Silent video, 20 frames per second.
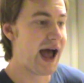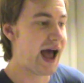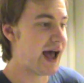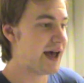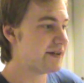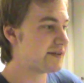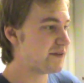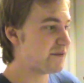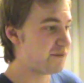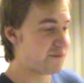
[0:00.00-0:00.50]

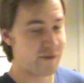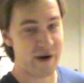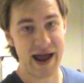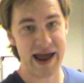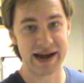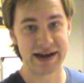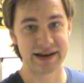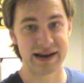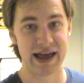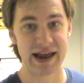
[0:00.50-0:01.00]
as a
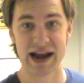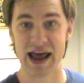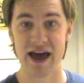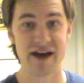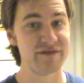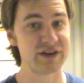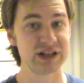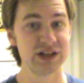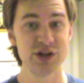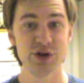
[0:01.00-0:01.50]
friend and
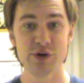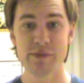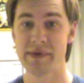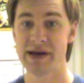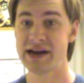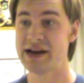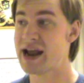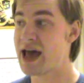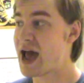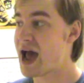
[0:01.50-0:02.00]
having
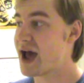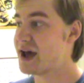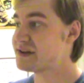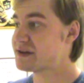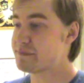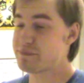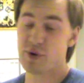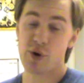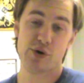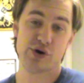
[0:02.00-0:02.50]
Lumen as
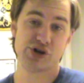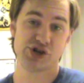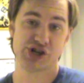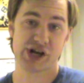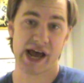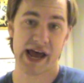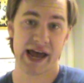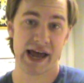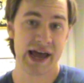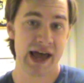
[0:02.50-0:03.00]
a
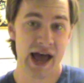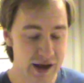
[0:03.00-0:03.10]
protege.